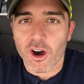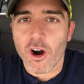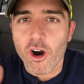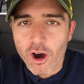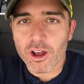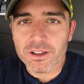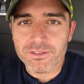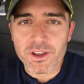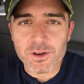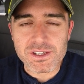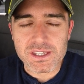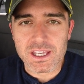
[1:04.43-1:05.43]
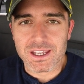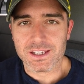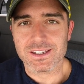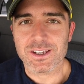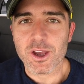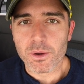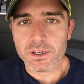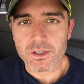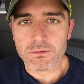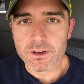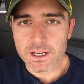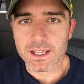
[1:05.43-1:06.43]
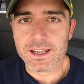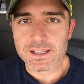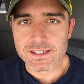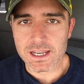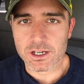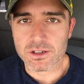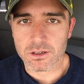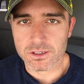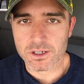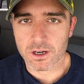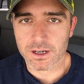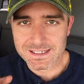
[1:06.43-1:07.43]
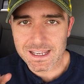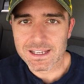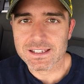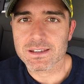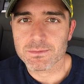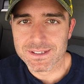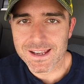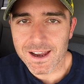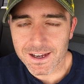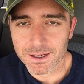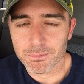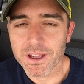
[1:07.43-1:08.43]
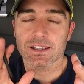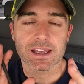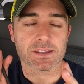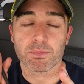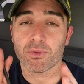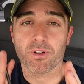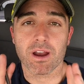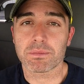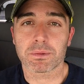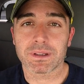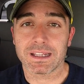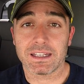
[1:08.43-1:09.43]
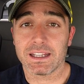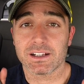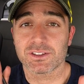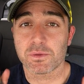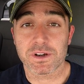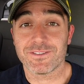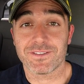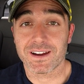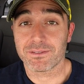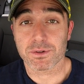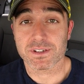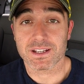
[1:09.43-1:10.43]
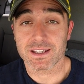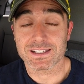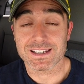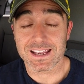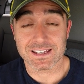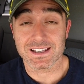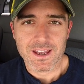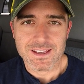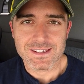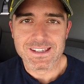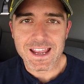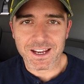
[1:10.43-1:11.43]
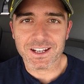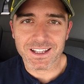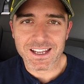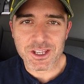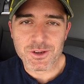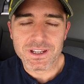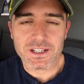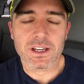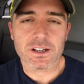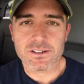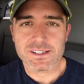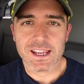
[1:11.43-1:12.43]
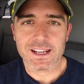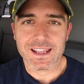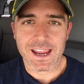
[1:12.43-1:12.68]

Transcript: All of those things go into reading a sectional chart. It takes some time. That's probably like 25% of the test. Secondly, you need to understand